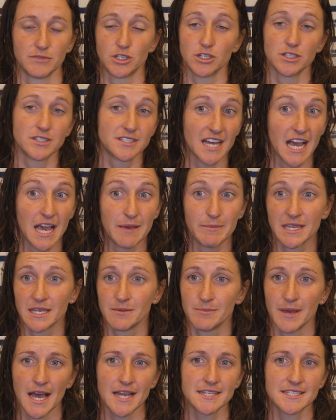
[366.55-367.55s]
good timing
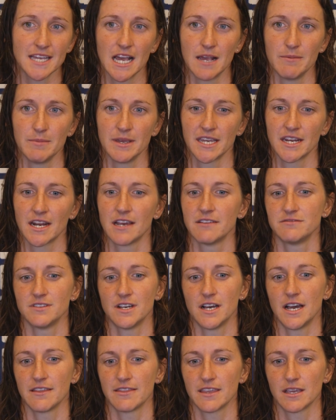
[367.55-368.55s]
and bad timing, and
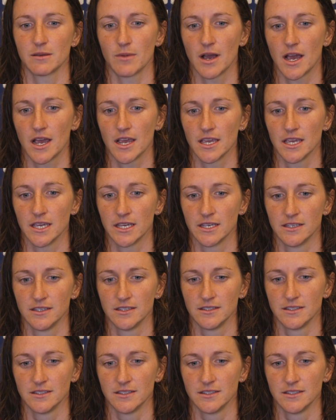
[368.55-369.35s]
I think my